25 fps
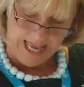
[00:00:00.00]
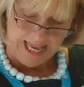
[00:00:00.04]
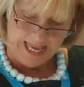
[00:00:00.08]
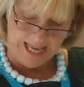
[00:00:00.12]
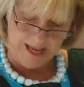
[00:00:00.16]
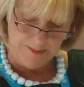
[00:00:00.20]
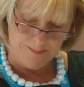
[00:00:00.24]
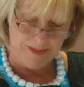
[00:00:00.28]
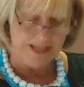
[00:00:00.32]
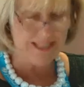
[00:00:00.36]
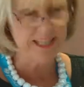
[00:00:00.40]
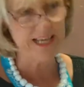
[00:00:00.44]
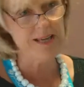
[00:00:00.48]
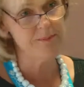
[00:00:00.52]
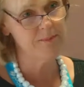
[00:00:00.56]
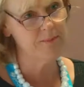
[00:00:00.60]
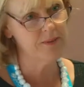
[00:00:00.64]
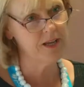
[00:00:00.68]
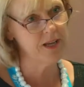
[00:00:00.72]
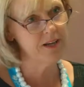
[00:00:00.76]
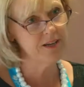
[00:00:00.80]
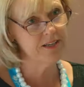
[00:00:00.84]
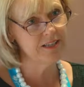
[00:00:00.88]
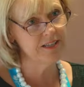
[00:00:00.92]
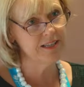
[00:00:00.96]
And I'm
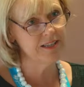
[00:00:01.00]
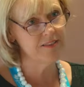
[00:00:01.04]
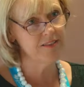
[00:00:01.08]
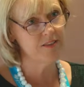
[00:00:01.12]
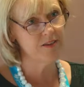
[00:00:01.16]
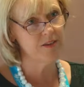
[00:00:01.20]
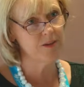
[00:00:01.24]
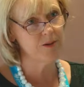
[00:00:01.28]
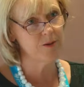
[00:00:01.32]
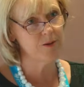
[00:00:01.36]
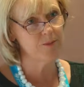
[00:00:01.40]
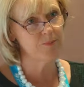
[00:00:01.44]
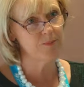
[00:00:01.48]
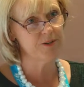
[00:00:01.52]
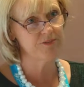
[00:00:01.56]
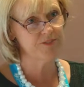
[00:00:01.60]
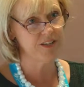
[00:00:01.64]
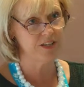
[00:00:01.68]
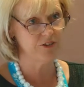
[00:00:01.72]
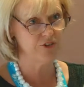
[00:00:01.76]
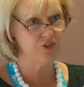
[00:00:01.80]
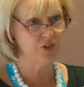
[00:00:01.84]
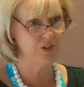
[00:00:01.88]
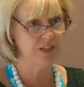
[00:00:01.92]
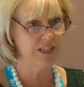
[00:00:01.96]
currently the
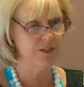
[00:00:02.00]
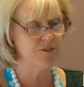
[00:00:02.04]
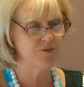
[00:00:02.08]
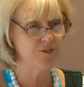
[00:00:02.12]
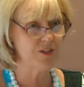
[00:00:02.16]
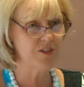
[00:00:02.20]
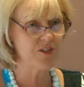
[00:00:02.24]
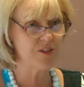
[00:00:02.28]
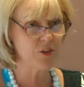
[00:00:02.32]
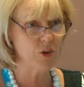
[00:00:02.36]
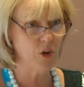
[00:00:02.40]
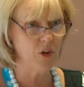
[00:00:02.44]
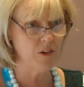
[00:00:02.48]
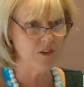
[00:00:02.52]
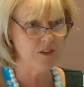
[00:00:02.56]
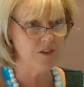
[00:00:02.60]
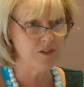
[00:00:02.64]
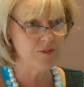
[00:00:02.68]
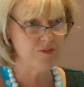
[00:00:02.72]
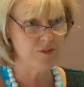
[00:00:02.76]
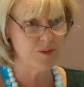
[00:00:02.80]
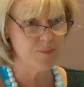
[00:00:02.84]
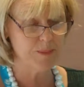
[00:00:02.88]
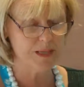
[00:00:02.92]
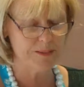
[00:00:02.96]
professional lead for
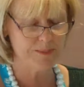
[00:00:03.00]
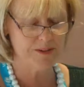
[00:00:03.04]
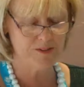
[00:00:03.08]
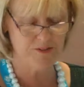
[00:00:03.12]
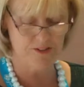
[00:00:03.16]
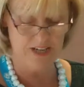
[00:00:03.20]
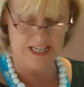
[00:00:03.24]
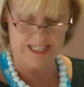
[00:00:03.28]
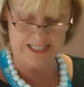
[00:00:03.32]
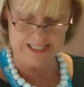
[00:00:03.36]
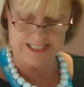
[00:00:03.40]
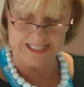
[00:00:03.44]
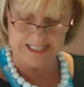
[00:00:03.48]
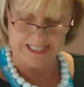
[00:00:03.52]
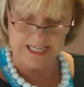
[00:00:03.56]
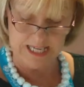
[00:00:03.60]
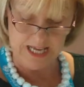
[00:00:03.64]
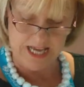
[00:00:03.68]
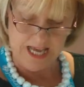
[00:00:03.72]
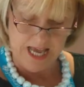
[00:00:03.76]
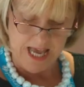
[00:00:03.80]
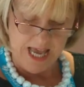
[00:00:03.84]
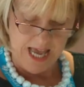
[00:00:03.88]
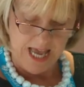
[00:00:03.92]
Scotland for Baby Friendly.